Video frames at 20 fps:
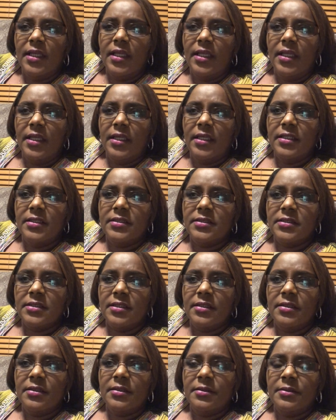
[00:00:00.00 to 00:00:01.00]
And
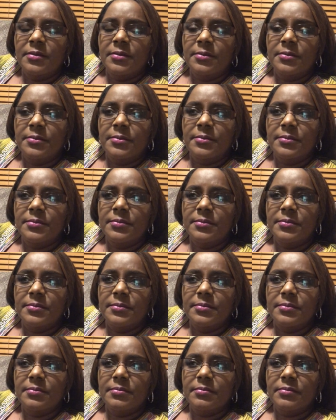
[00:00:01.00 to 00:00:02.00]

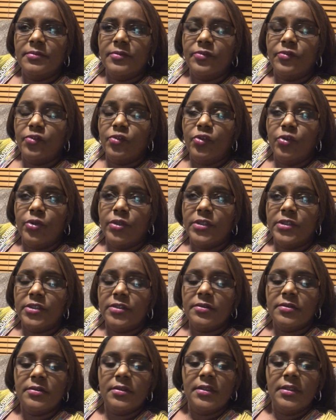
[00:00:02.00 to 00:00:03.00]
of course,